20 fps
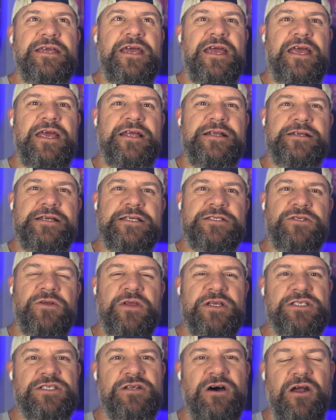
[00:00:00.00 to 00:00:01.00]
And so
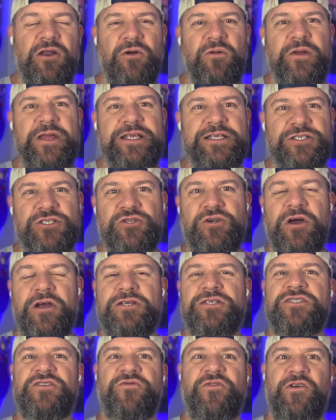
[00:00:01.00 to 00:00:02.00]
that's not only
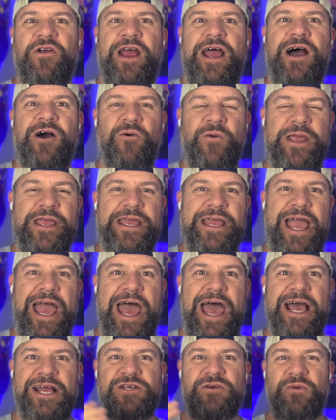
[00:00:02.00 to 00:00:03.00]
instructions for how we
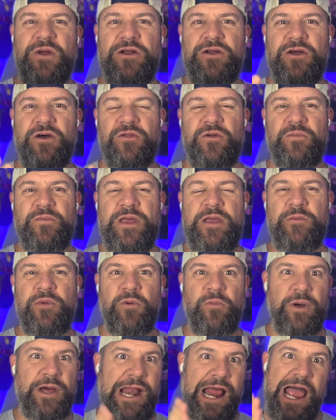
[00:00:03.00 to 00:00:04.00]
act around other people,
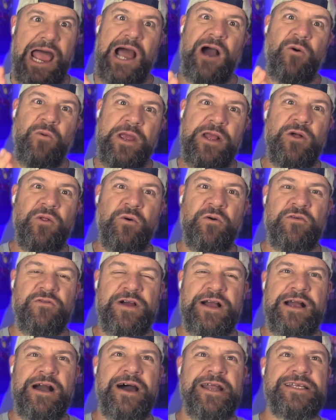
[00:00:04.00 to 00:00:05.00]
but how we
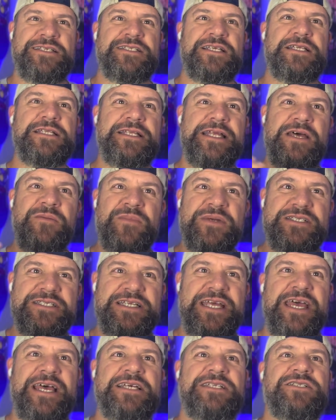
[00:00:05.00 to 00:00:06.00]
glorify God. It's the litmus
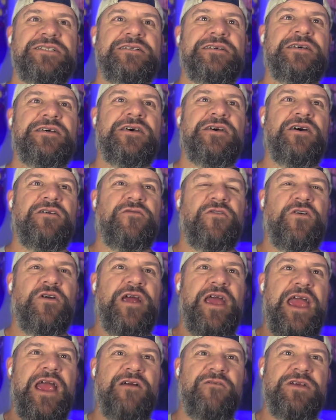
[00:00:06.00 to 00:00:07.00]
test for
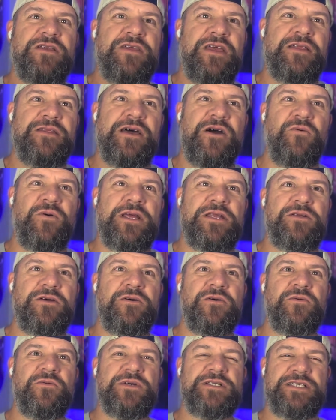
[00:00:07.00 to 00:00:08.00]
everything that we
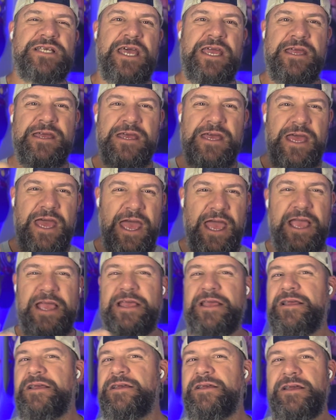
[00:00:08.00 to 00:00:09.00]
do. We say,
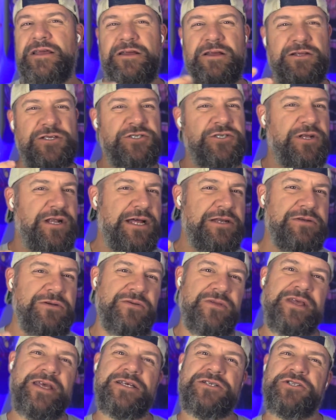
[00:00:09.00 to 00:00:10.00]
hey, should I do
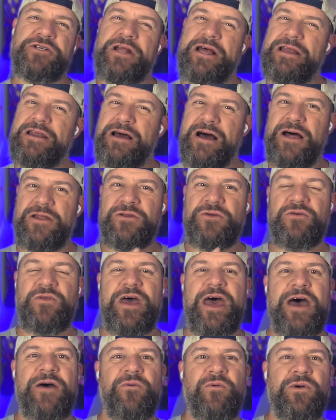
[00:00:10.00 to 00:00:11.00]
this? Should I not do
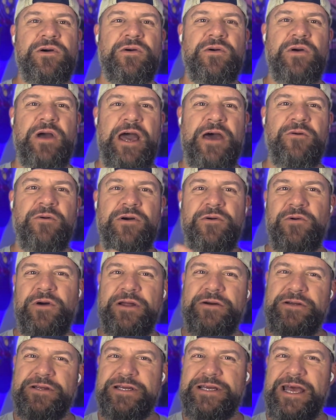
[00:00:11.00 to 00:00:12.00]
that? How
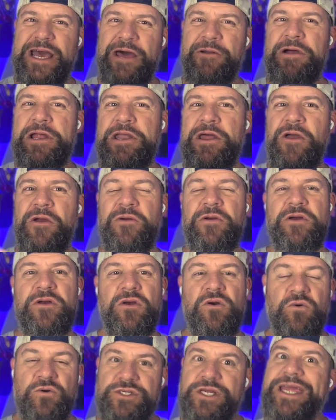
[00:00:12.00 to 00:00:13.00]
do I know?
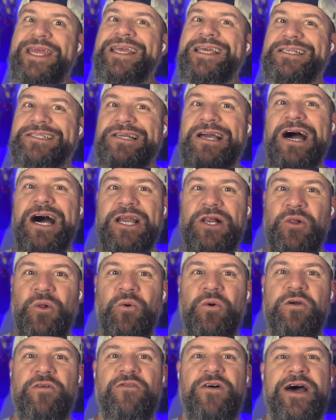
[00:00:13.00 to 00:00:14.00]
Is God
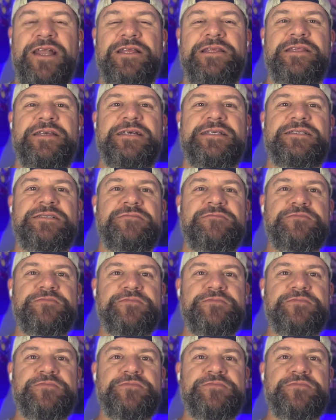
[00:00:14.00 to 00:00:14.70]
glorified in this?